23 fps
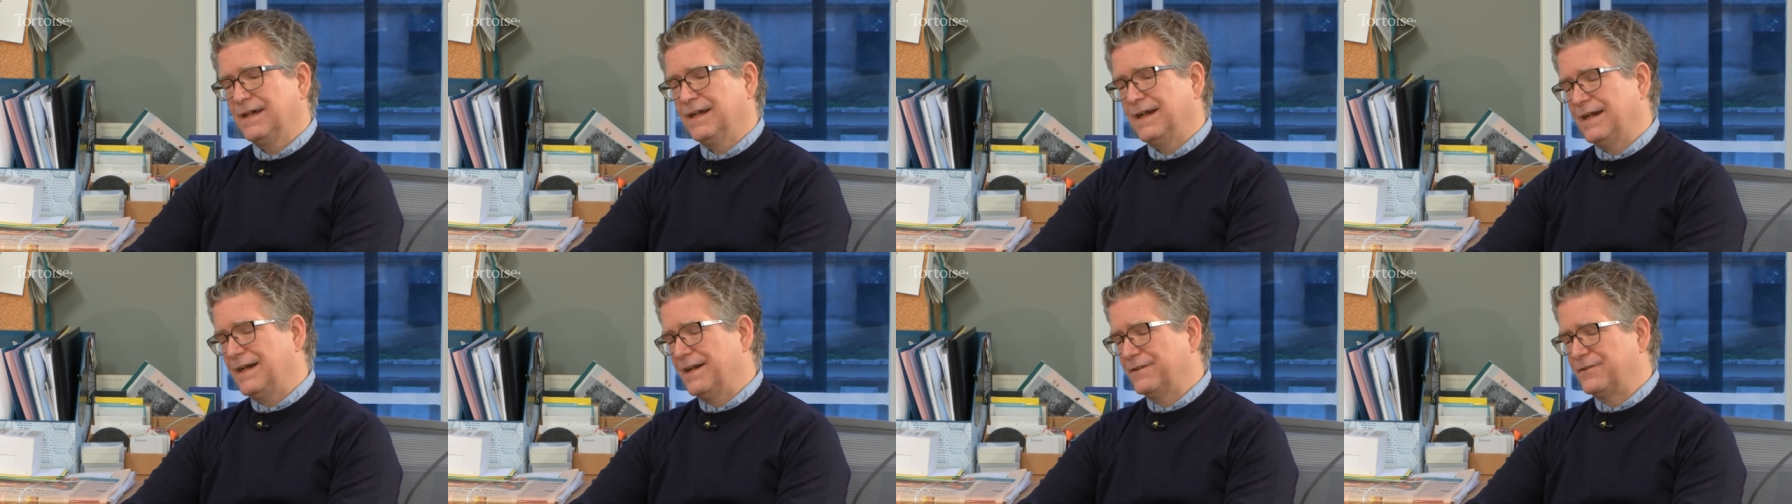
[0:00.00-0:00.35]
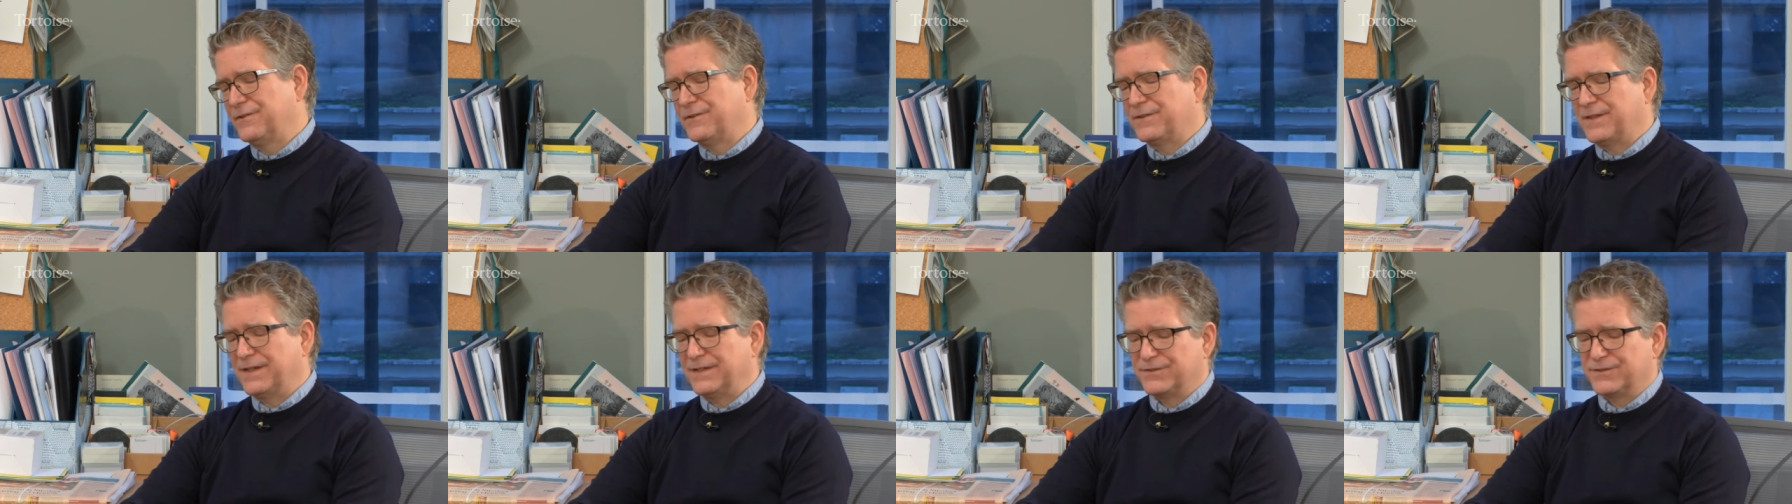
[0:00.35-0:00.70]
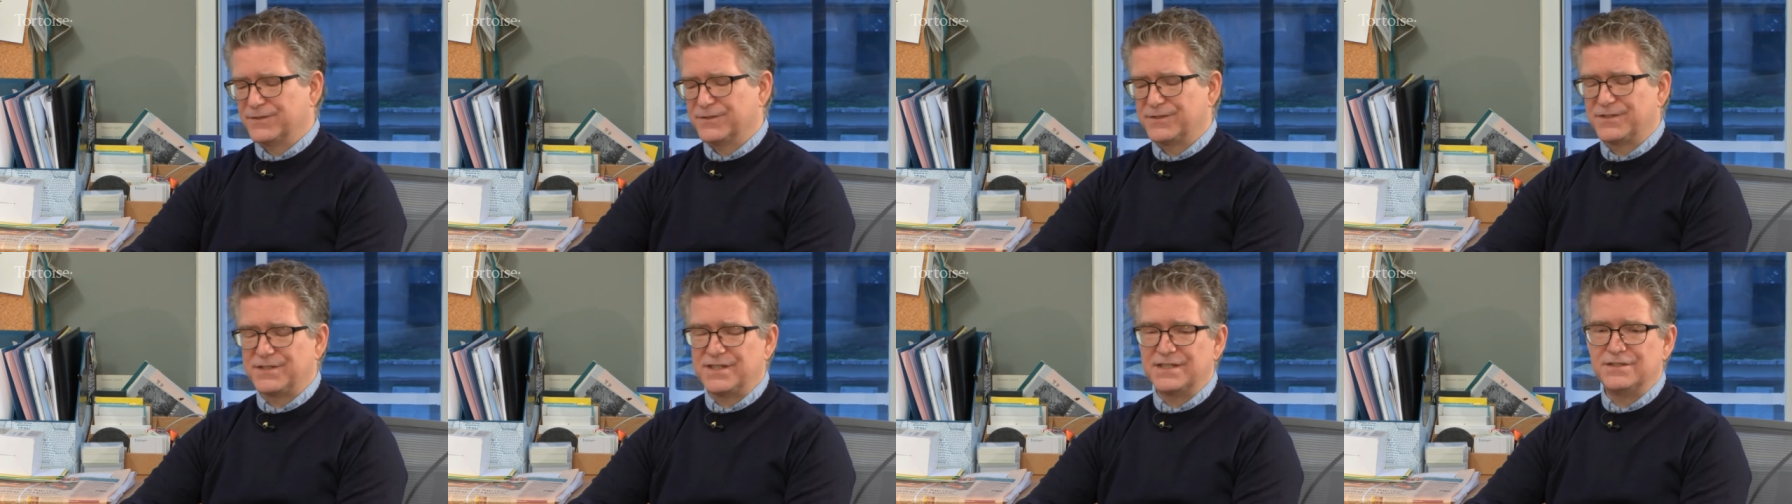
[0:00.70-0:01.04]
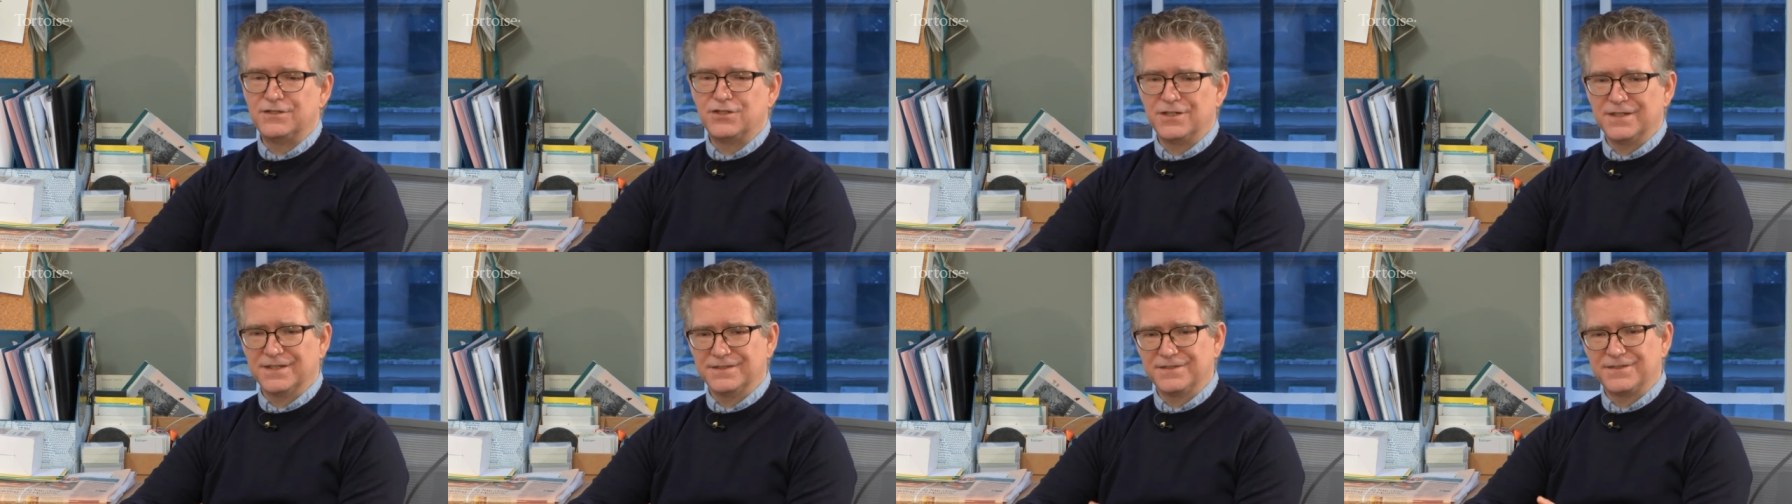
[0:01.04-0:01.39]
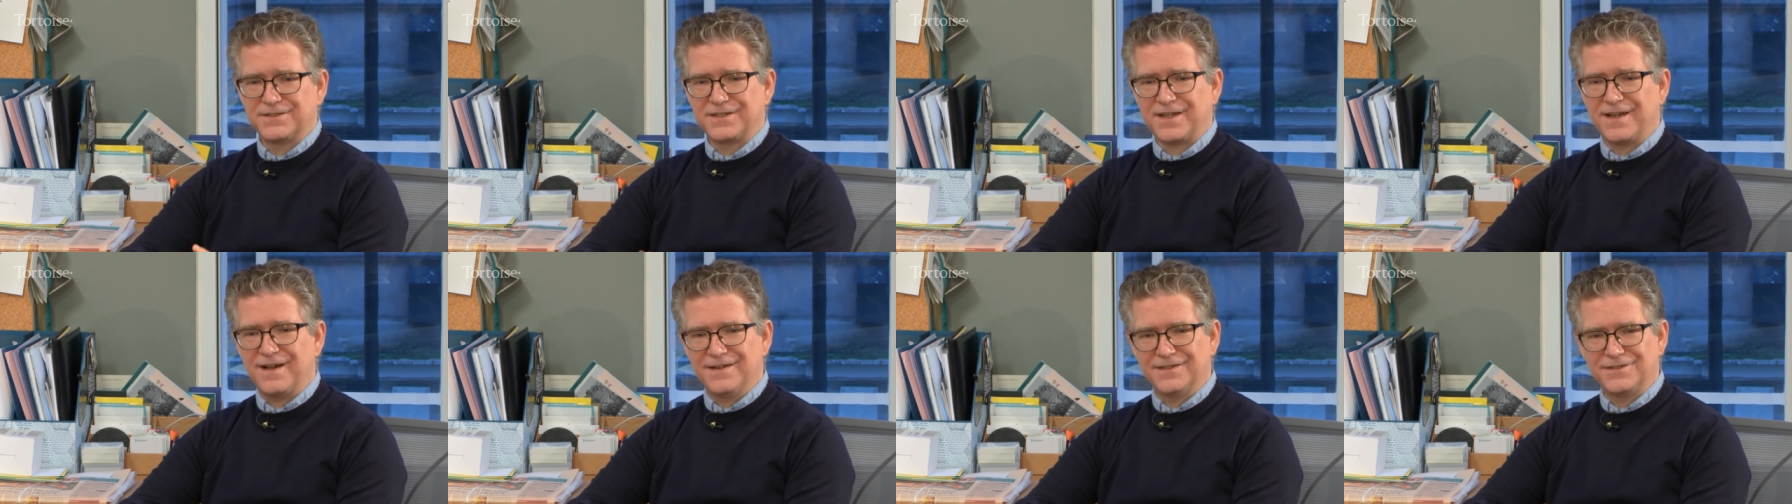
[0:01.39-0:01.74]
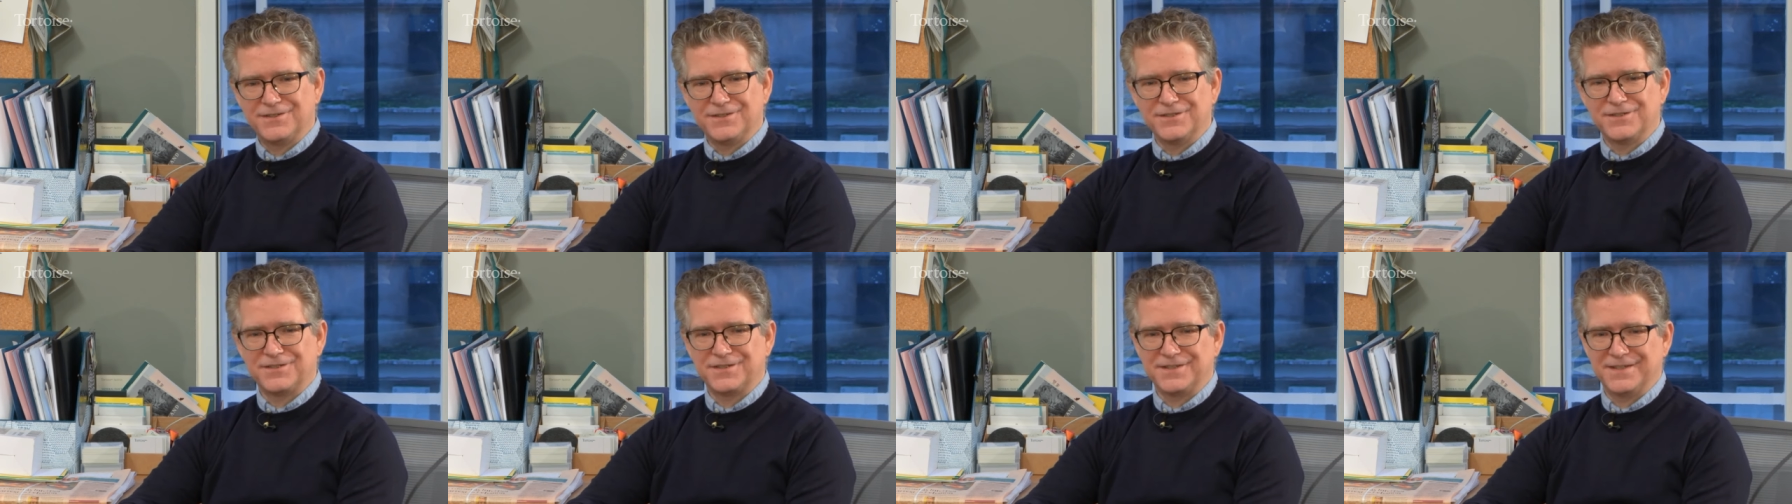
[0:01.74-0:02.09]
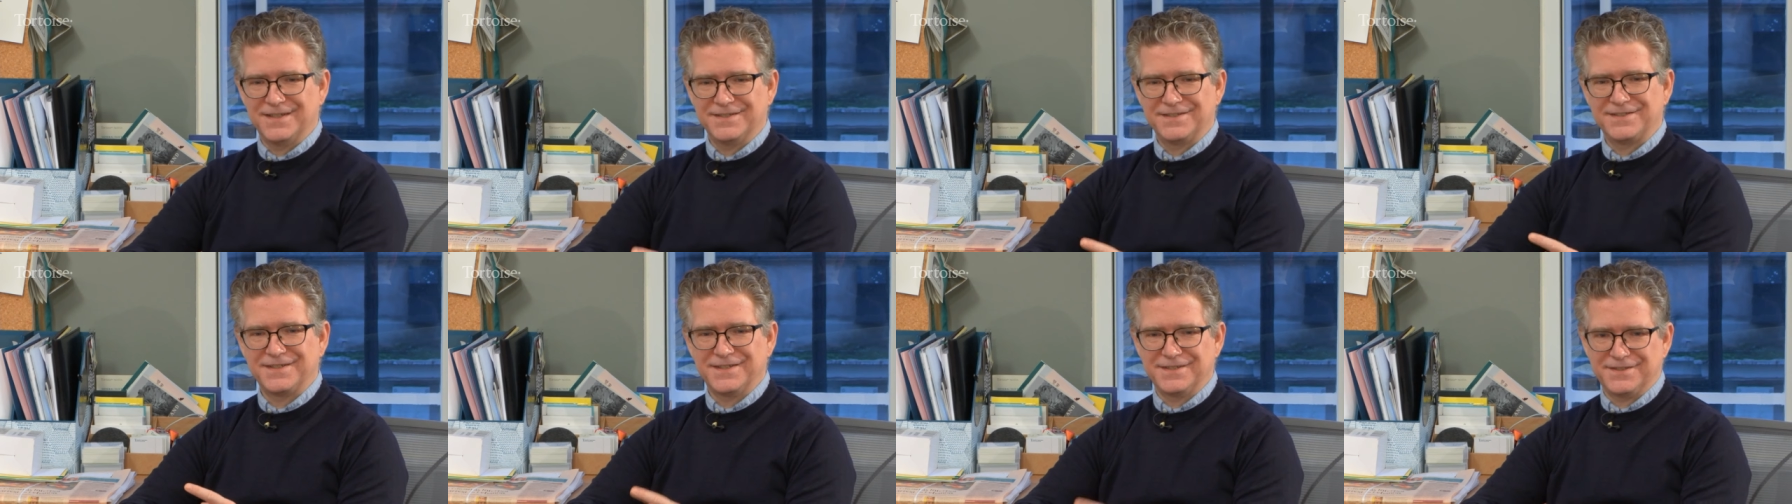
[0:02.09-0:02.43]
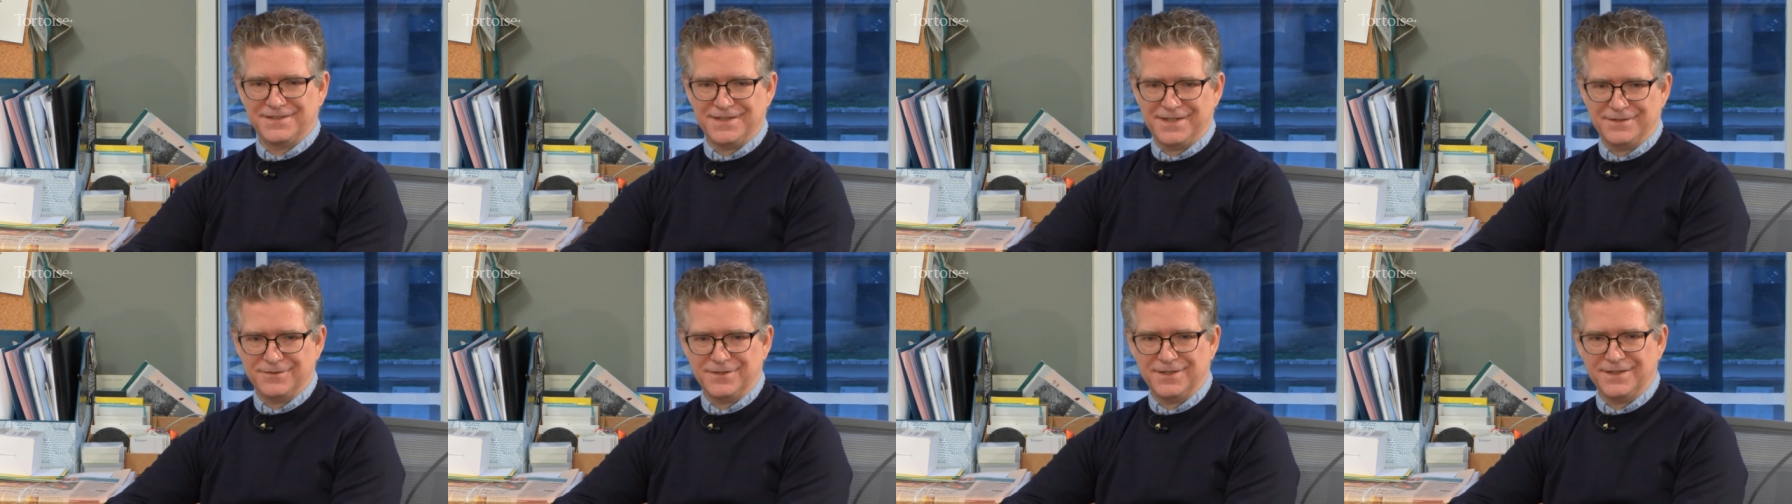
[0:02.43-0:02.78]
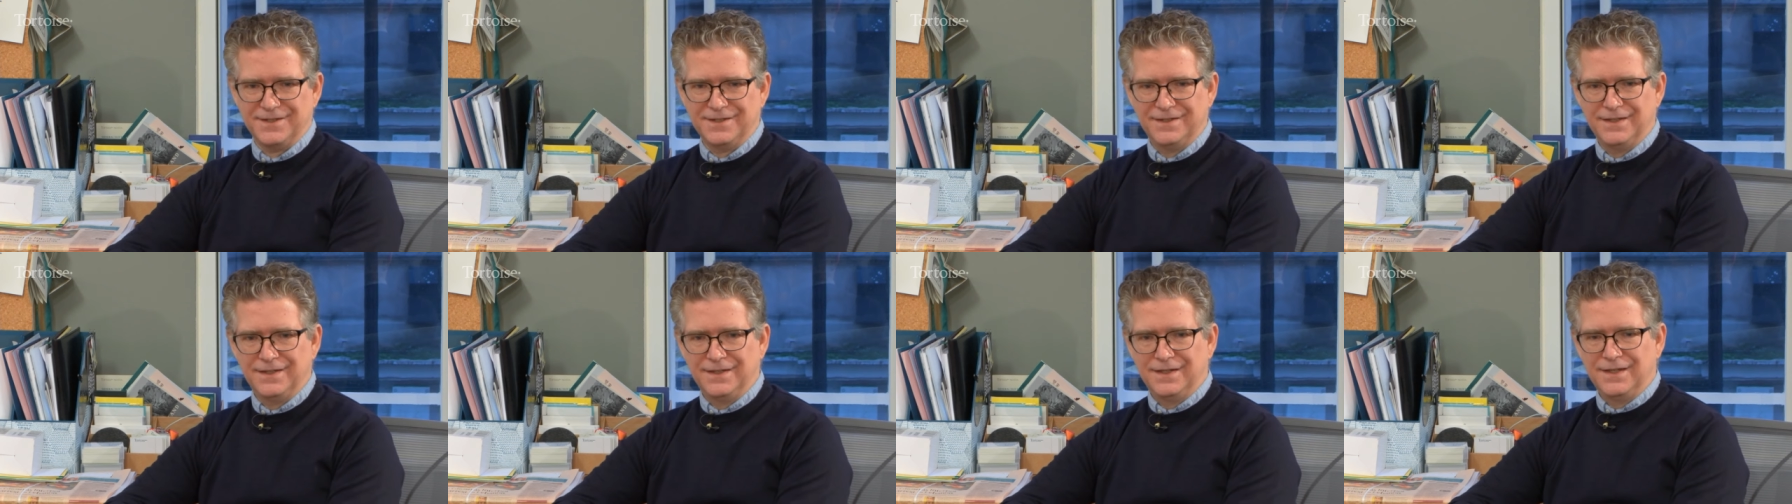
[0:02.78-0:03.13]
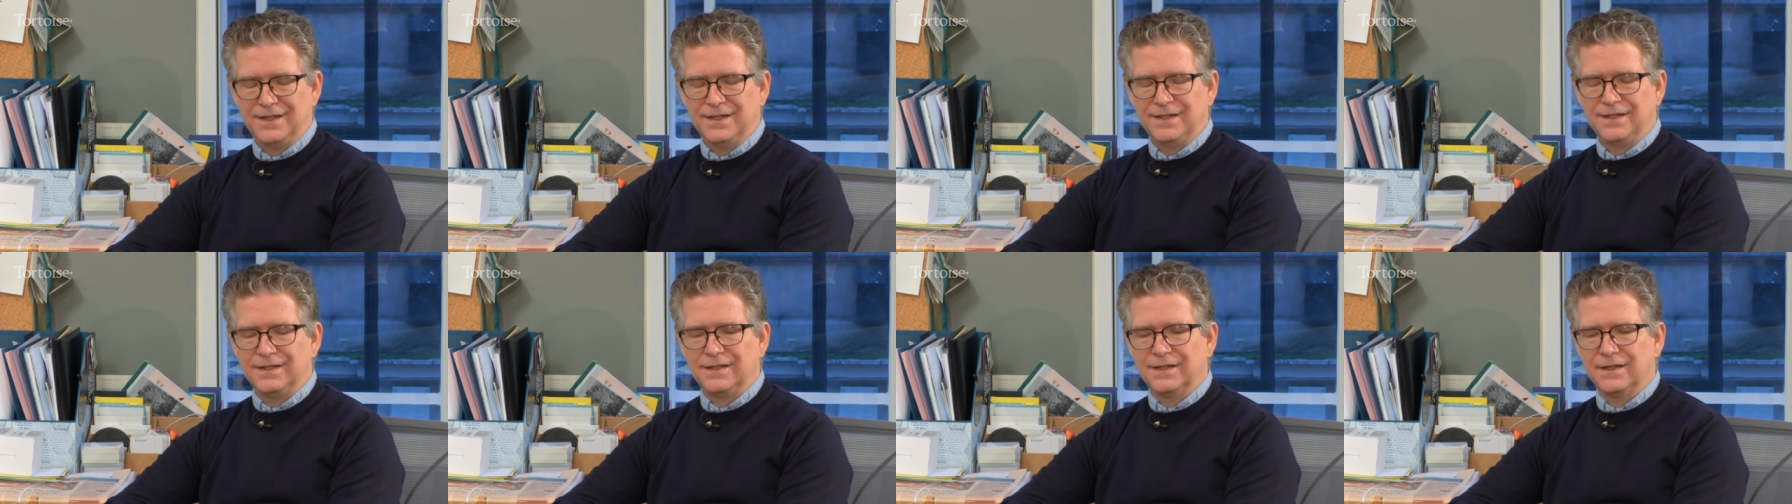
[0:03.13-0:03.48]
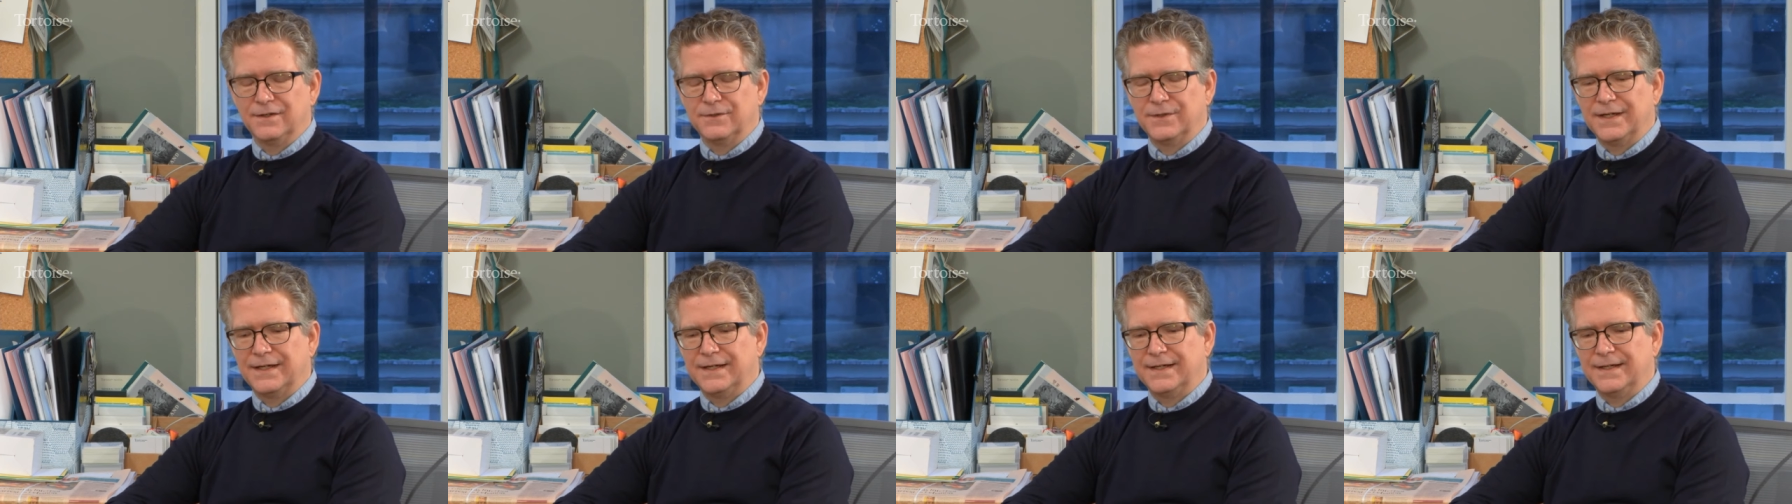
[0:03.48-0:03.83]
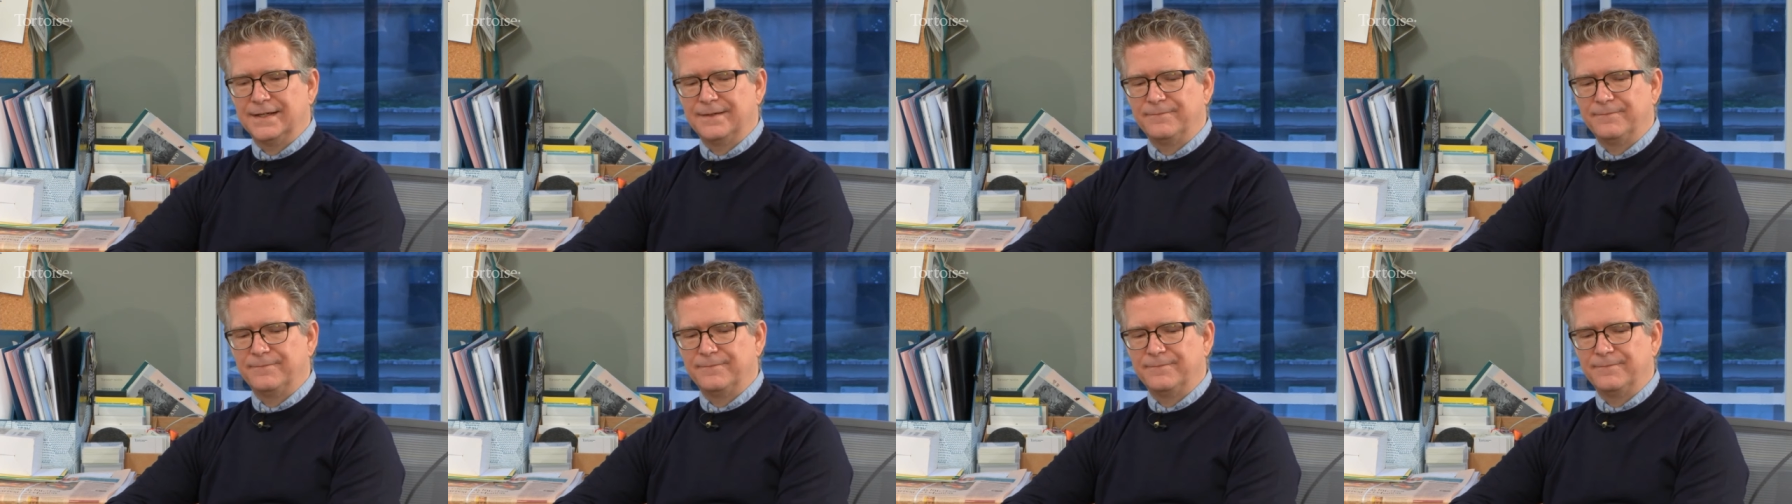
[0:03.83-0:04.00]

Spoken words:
Other things are sentience, consciousness, etc. You know,